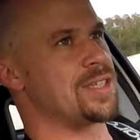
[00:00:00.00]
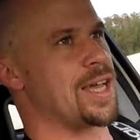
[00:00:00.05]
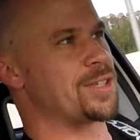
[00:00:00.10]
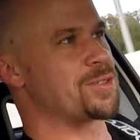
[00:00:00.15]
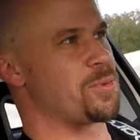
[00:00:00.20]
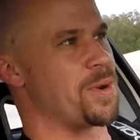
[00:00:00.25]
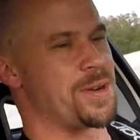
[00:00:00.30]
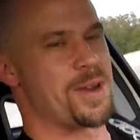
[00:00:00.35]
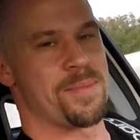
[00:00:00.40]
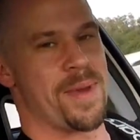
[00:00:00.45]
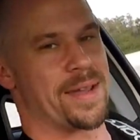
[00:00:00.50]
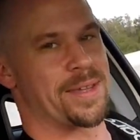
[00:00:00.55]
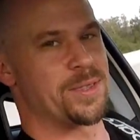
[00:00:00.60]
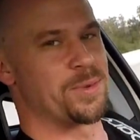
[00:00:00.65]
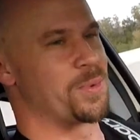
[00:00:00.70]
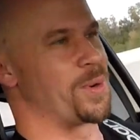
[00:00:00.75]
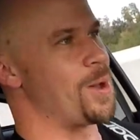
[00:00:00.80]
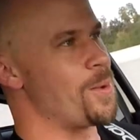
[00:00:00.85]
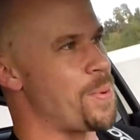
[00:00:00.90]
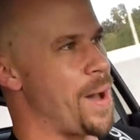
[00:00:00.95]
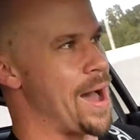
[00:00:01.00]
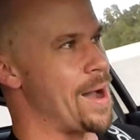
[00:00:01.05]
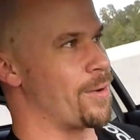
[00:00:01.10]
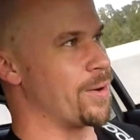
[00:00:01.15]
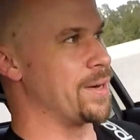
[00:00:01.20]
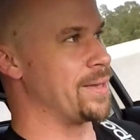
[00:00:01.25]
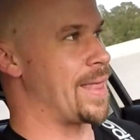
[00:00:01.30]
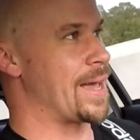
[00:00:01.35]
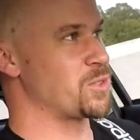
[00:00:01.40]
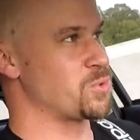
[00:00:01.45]
that's when you're making the real
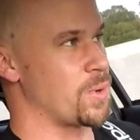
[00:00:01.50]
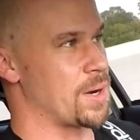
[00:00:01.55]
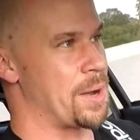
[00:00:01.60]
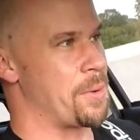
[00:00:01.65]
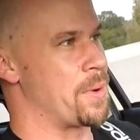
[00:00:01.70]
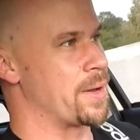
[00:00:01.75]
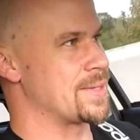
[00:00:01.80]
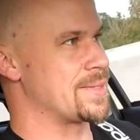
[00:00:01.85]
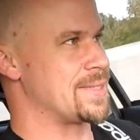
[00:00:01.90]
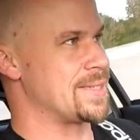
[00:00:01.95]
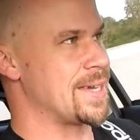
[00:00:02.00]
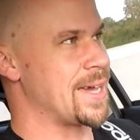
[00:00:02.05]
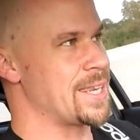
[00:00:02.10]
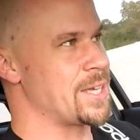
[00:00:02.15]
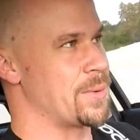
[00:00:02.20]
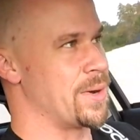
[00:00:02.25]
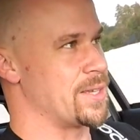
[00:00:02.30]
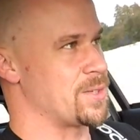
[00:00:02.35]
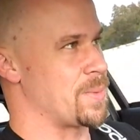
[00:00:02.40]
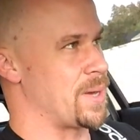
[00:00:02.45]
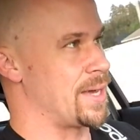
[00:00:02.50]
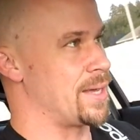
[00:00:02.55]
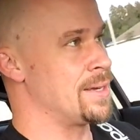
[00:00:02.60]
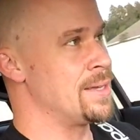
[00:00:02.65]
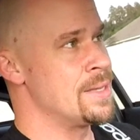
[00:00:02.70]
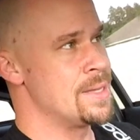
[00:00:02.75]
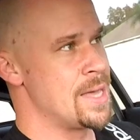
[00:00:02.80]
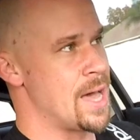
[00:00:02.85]
power, and that's where I want to see anyways, man.